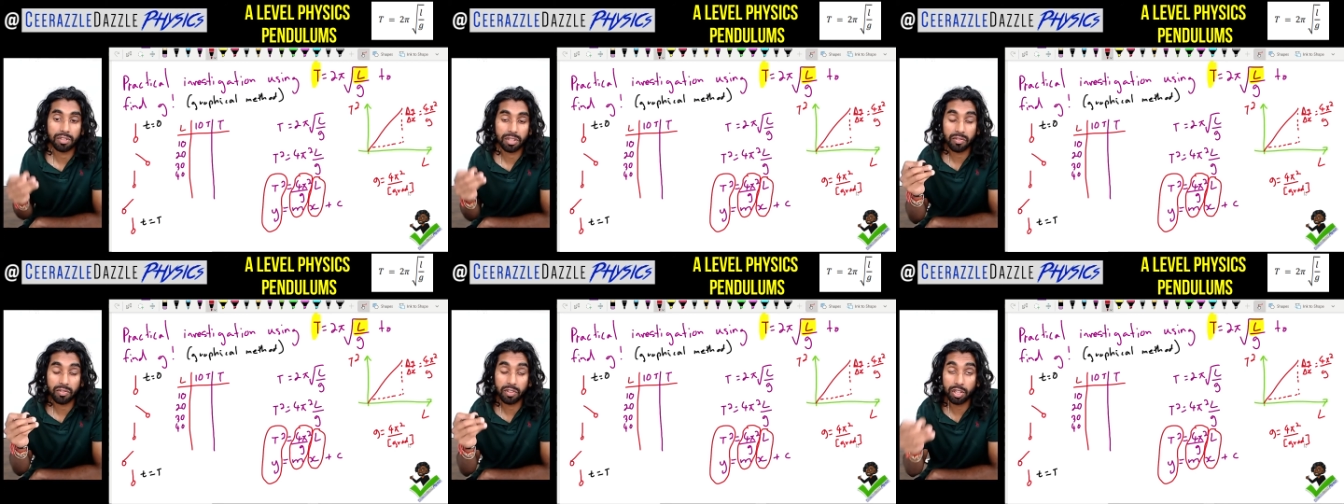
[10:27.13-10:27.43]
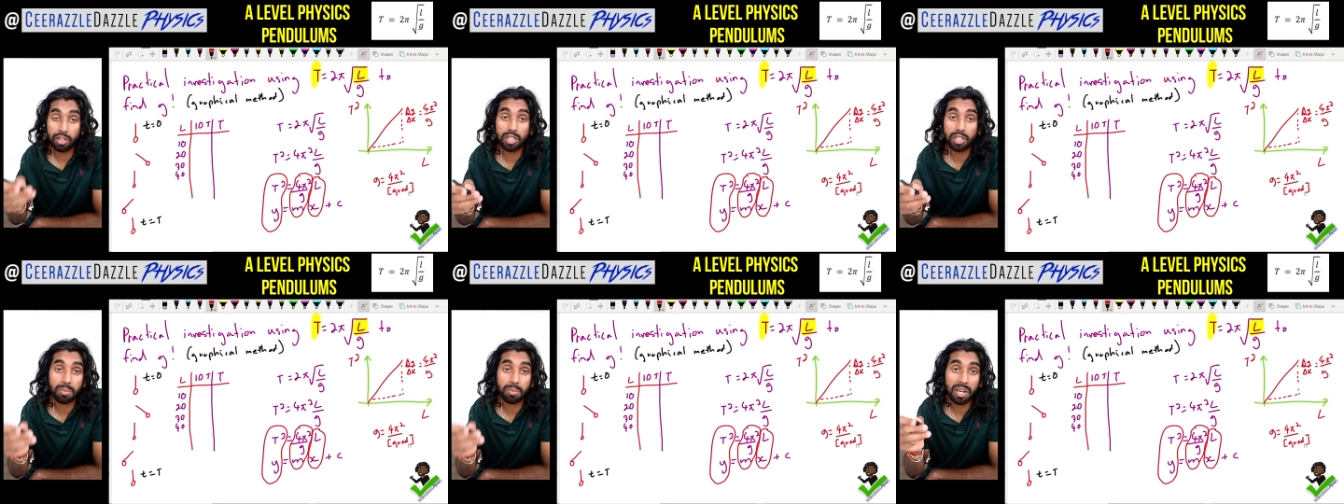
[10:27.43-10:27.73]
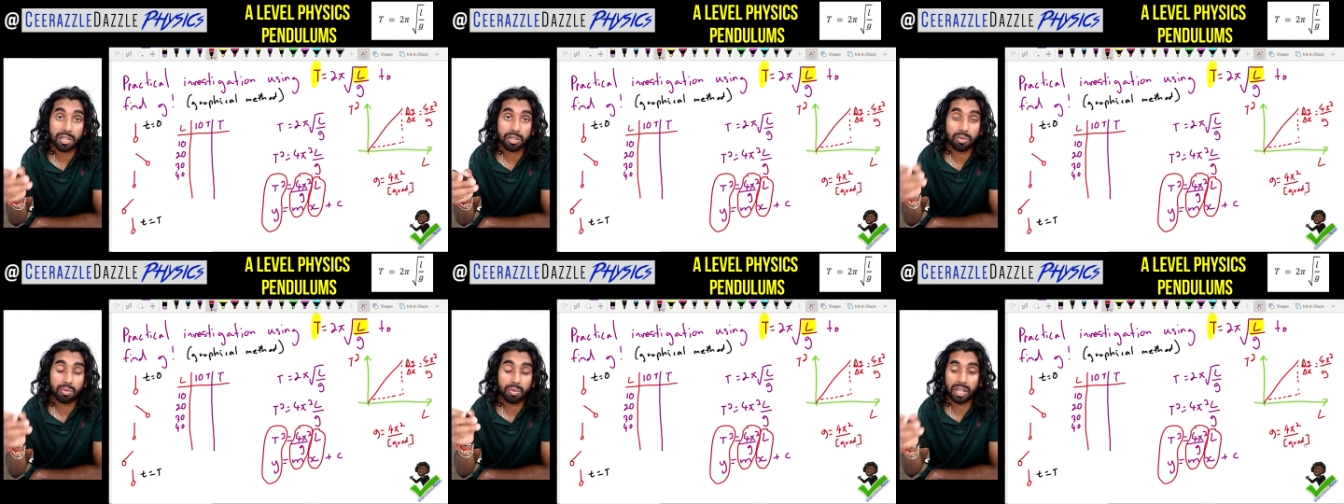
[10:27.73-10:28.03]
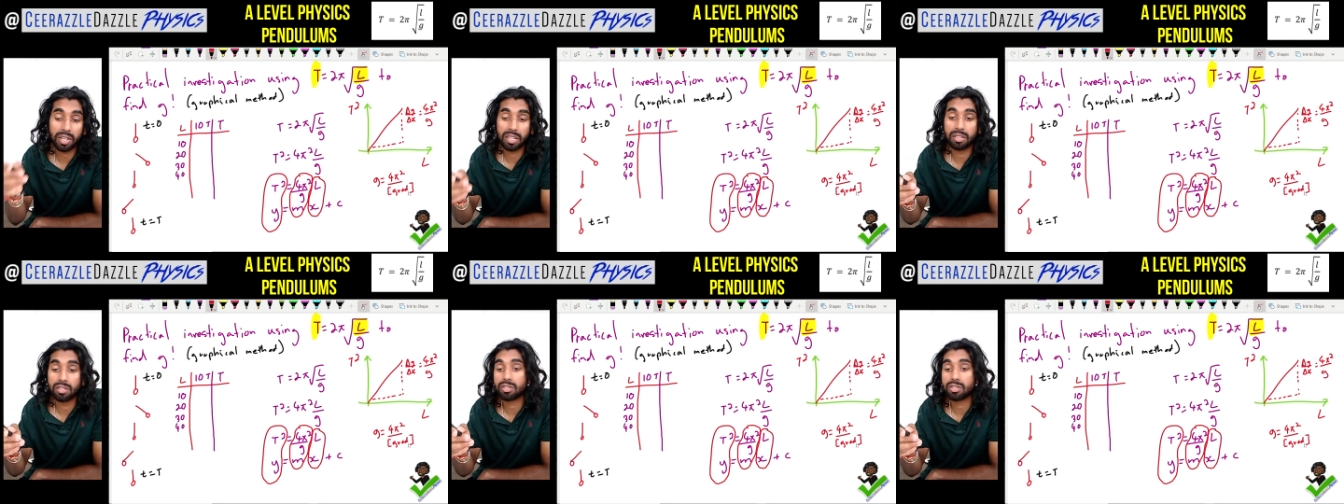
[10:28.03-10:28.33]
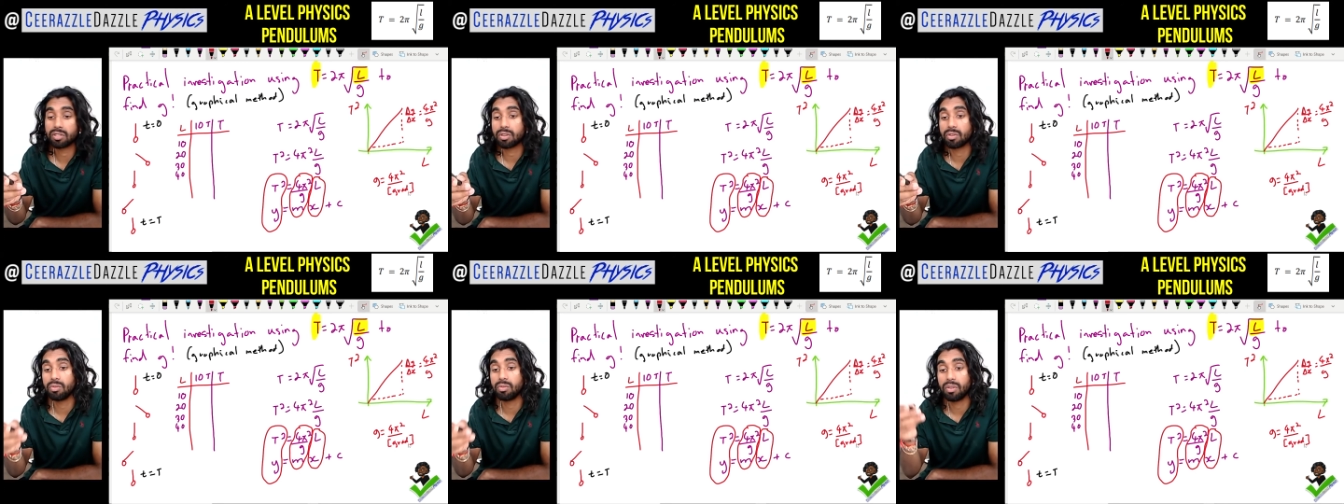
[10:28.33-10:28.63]
So if you do this practical in
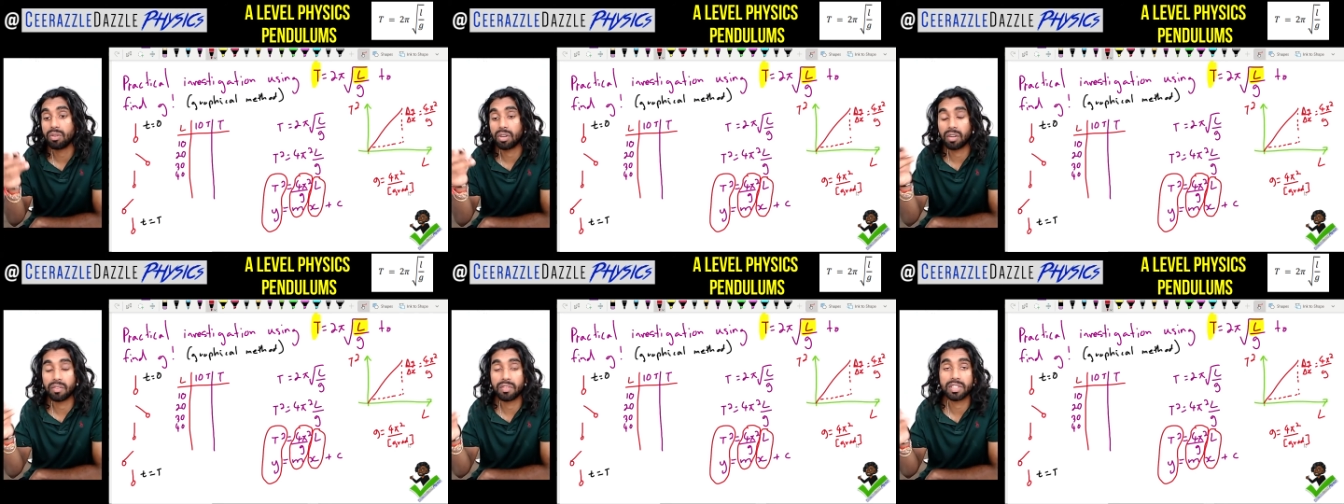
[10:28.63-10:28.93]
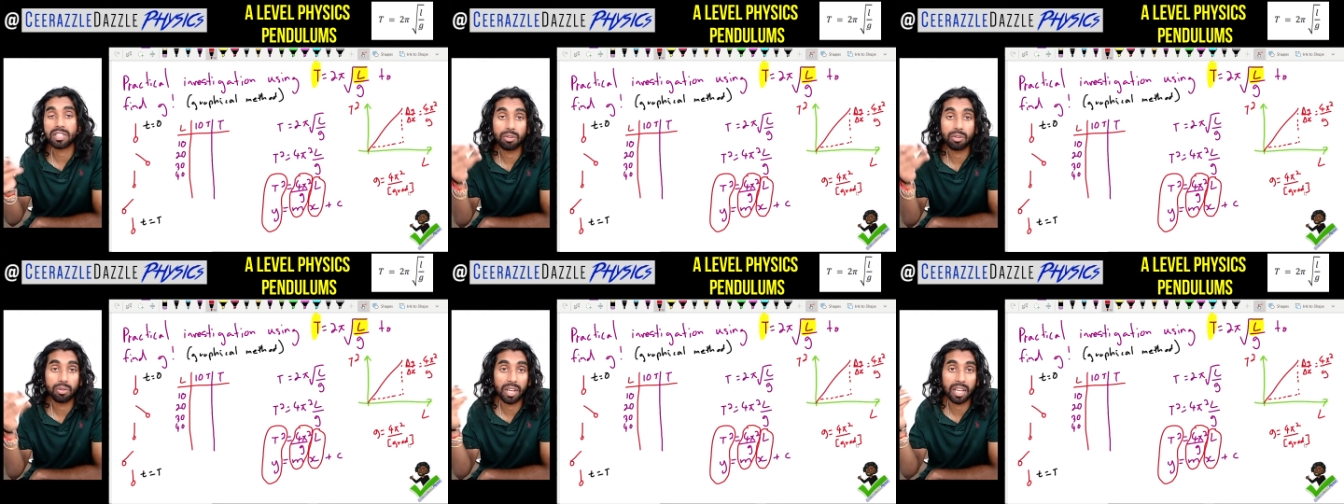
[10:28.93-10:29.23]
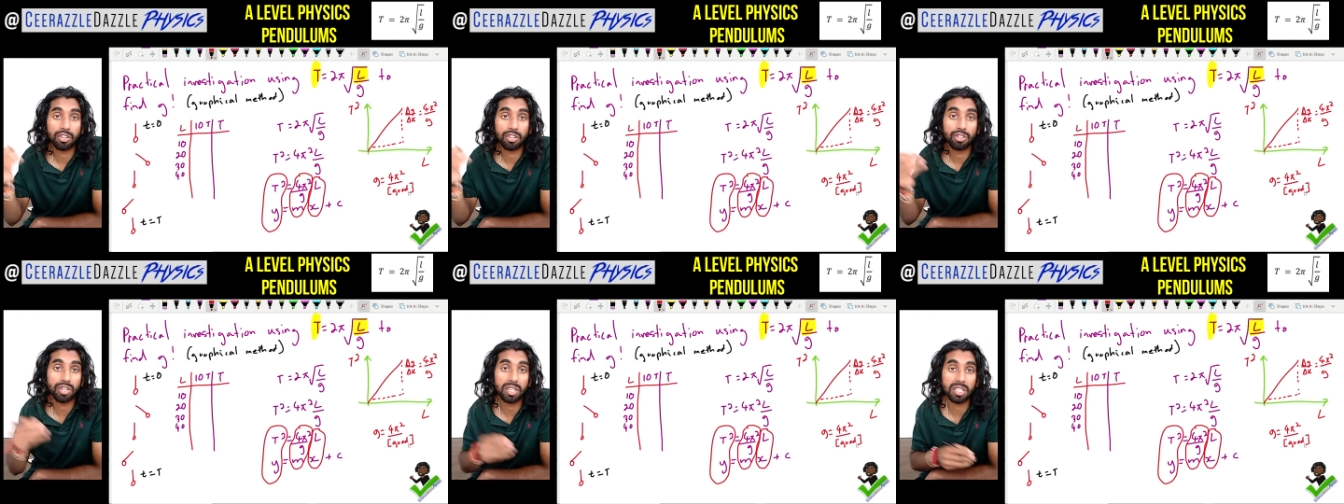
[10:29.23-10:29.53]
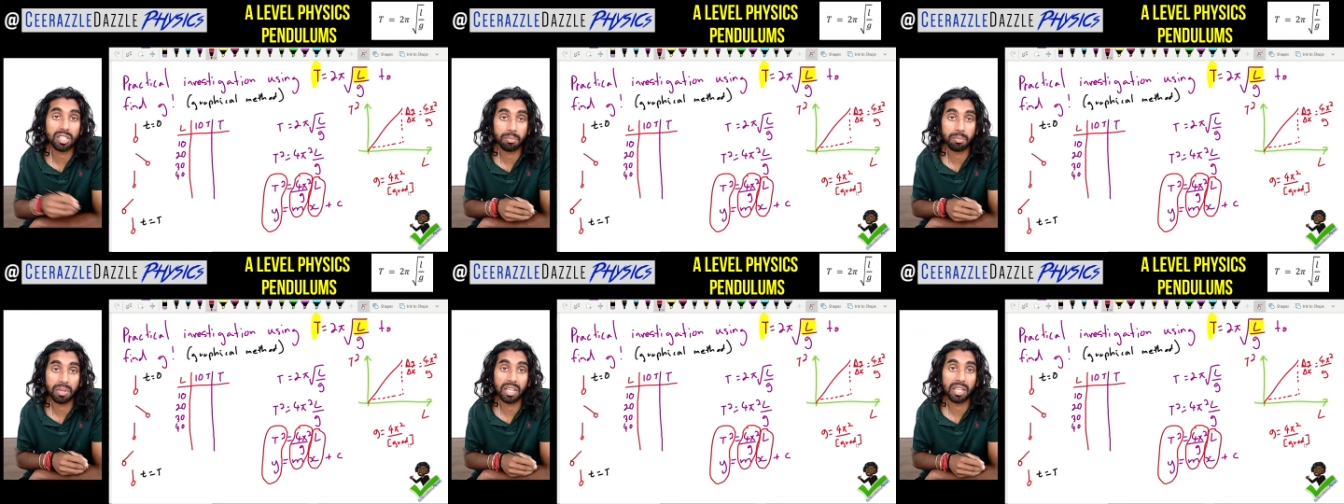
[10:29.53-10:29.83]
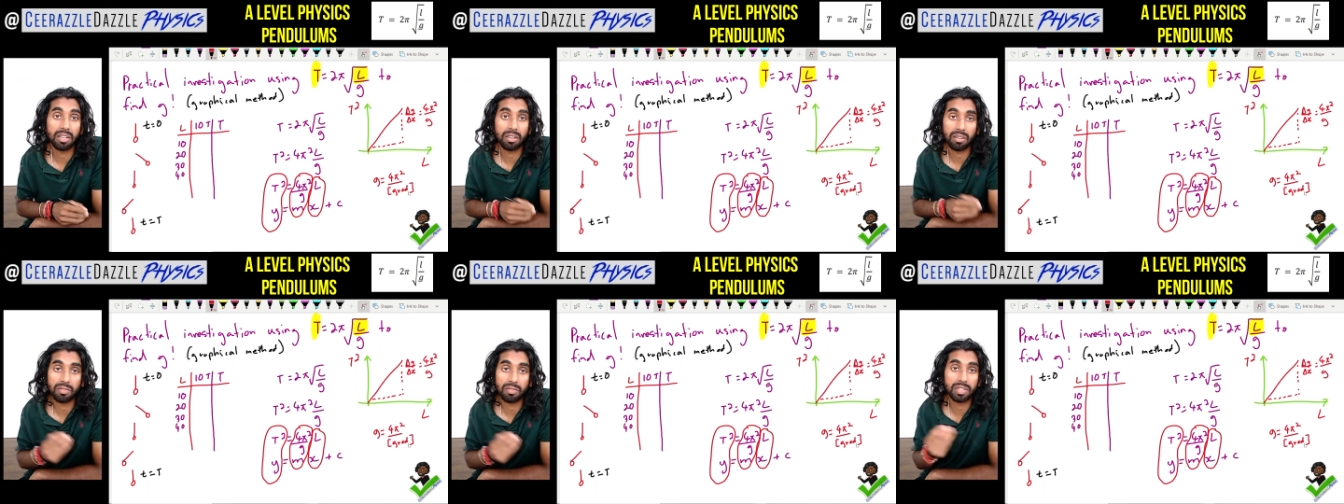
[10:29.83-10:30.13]
school, obviously you'll get G to
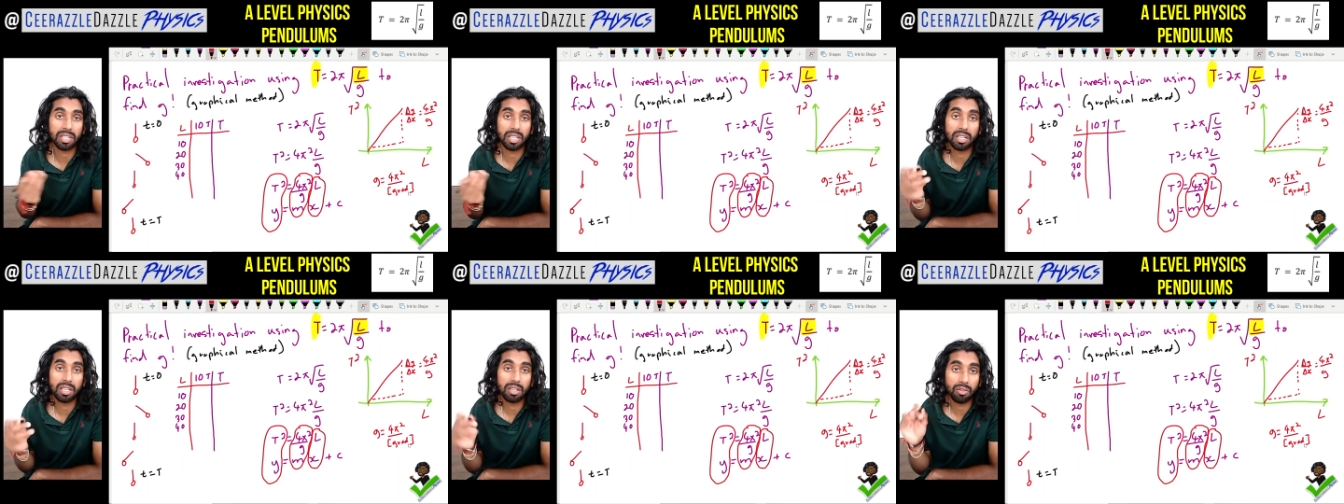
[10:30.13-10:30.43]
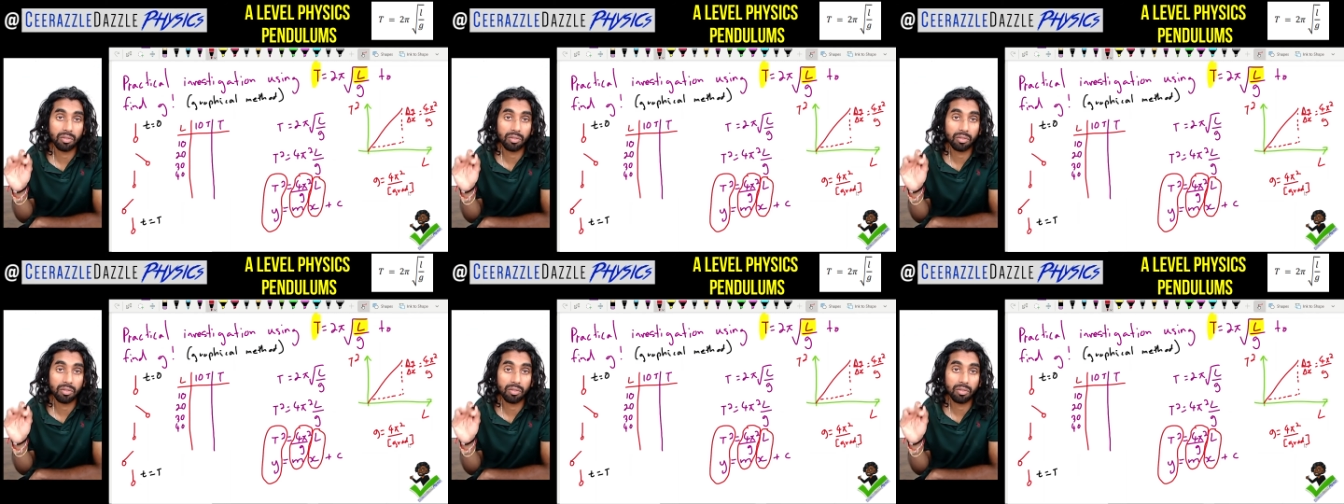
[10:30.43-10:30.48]
be obviously